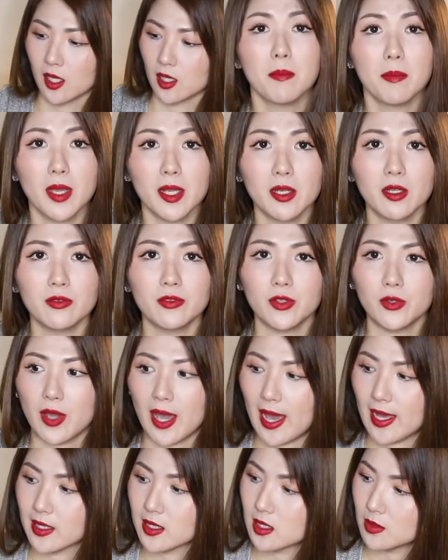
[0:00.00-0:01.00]
Many of you
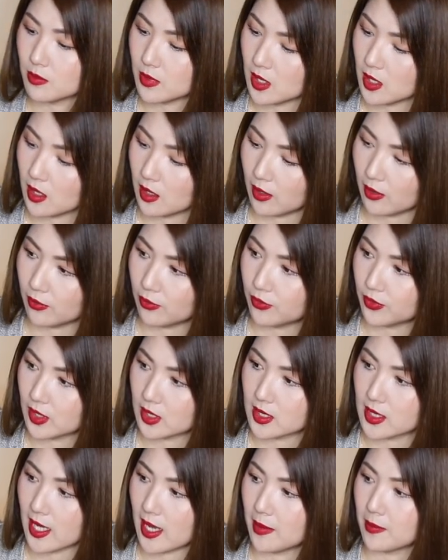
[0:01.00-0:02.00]
asked me if
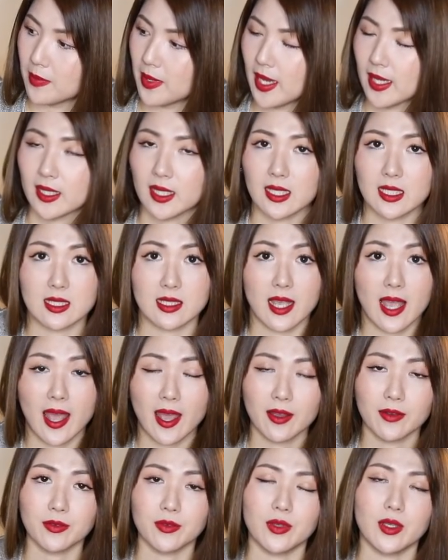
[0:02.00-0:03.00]
this handbag is
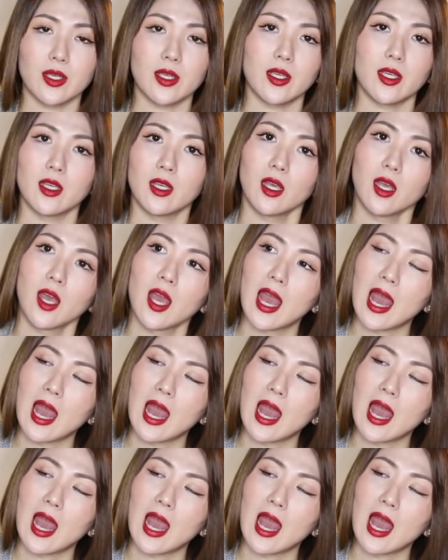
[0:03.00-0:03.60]
heavy.